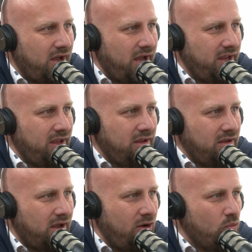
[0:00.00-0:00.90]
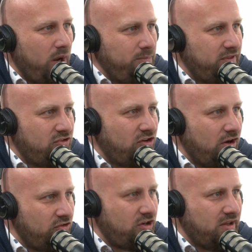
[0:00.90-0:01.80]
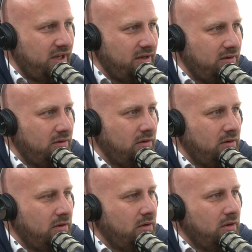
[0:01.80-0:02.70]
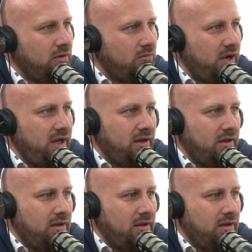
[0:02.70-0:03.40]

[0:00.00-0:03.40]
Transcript: I yeah. I wipe the charge clean. You're laying that down. Right?